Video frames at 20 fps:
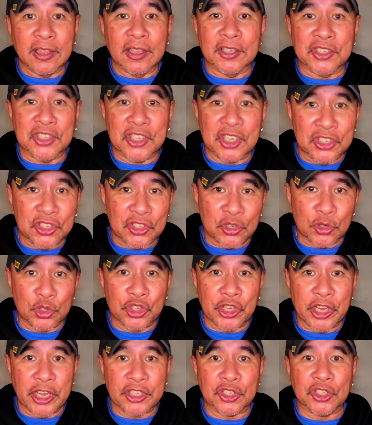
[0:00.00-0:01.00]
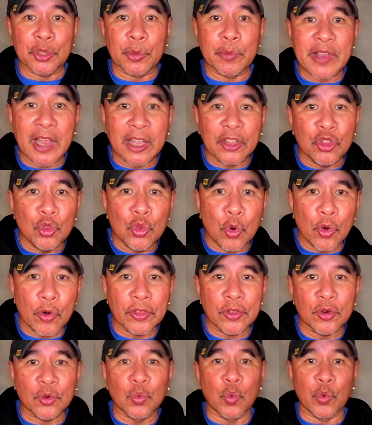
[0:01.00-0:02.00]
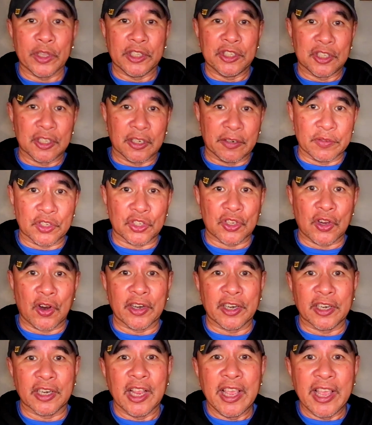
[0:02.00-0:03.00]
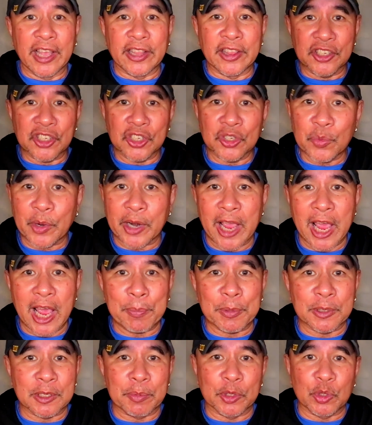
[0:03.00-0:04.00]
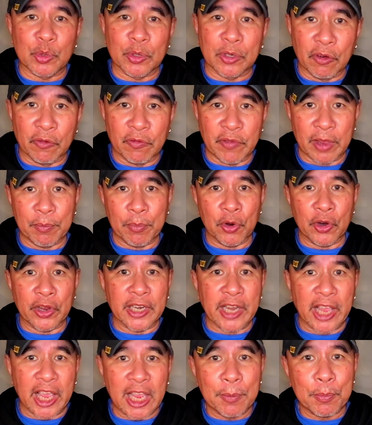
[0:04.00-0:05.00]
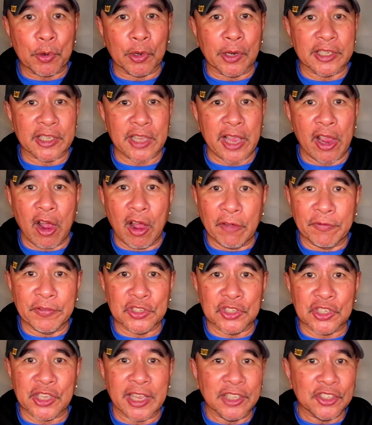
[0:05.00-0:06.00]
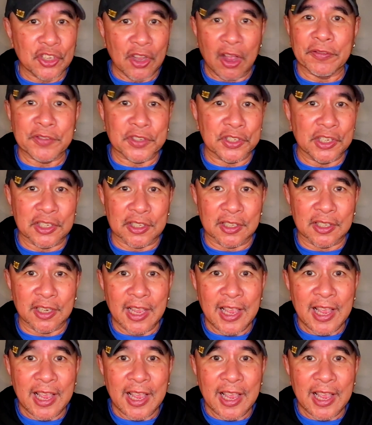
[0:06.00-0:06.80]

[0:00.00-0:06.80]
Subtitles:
the seasons are changing. So we've got northern winds that have started. And this is what happens between November and April. As I often say, it's off season.